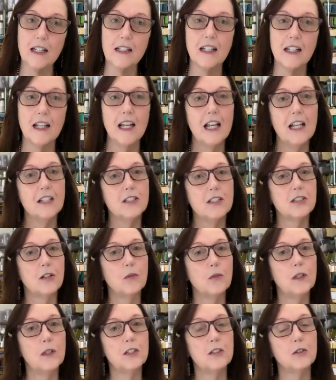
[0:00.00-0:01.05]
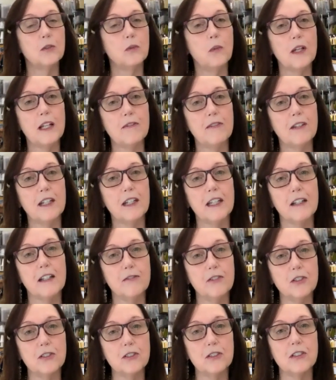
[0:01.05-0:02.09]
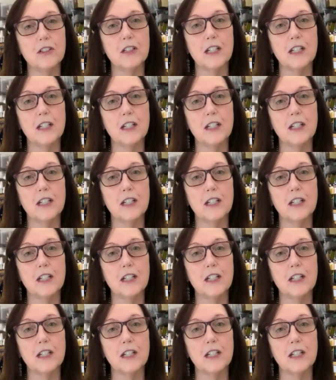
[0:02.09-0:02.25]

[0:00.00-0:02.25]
Mm-hmm. So when you're weaving, if you